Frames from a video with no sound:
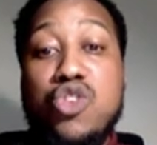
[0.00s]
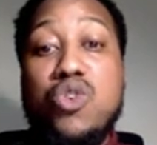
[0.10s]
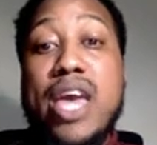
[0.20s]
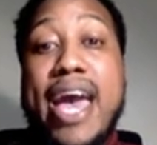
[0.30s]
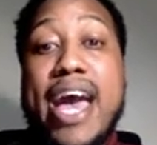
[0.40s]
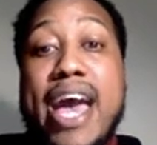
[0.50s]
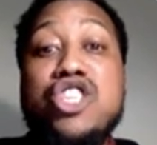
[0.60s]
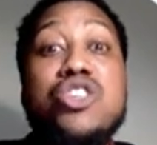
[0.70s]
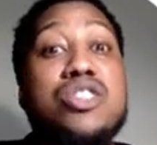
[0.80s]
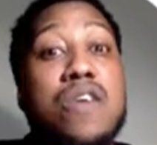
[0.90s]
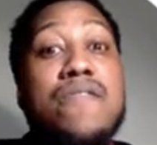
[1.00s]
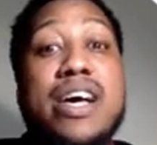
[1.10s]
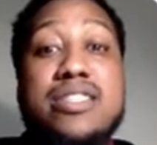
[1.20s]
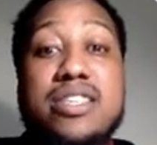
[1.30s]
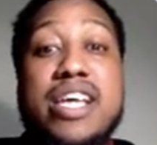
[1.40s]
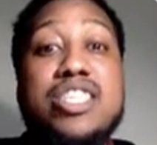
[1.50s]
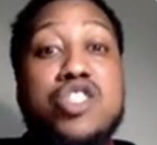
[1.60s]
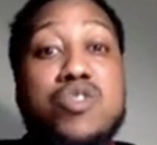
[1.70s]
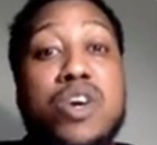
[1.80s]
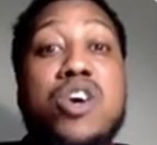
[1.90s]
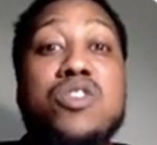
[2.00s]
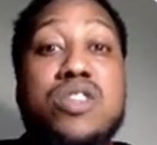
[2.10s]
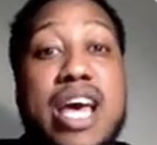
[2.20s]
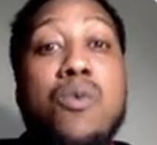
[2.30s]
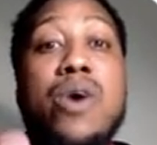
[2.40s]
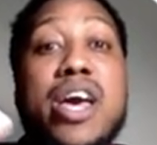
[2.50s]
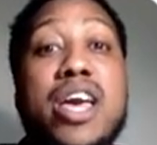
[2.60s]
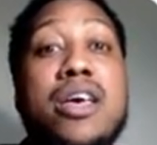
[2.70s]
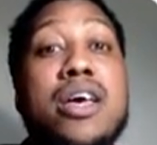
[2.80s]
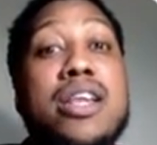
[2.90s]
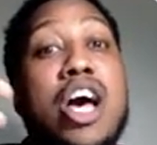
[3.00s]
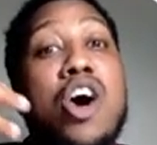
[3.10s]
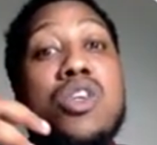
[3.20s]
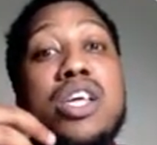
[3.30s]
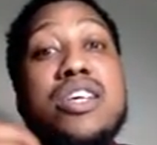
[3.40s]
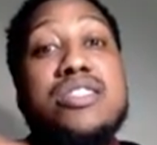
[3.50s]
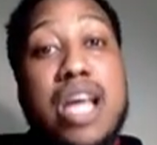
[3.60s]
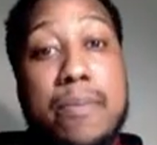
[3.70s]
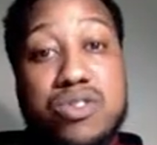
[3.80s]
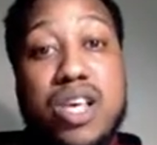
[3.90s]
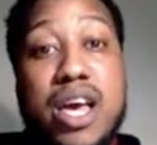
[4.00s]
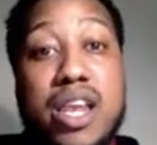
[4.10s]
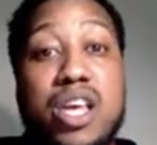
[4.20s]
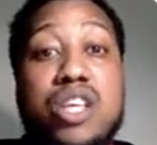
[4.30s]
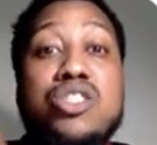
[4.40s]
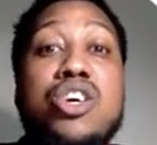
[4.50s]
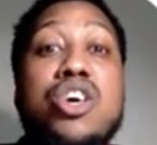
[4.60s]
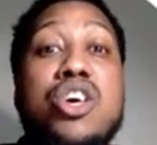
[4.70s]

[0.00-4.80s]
you can add yourself as a guest as well. So that way, not only is Stamper Signings,